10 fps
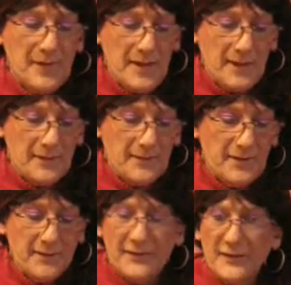And
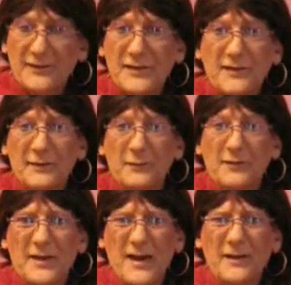in the 60s, it
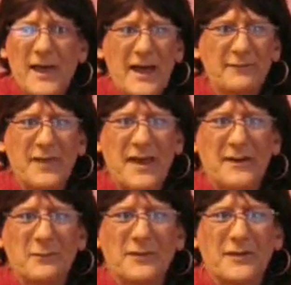was kind of laughed at.
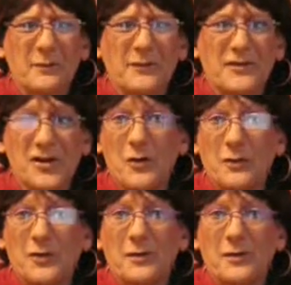It was a joke.